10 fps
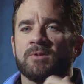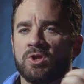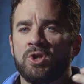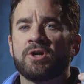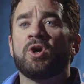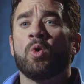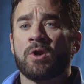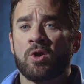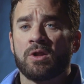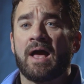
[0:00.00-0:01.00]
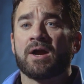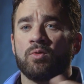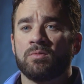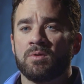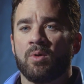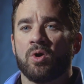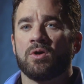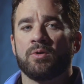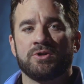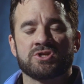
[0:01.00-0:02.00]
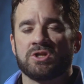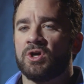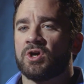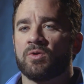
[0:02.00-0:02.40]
Go in our locker room tomorrow and just look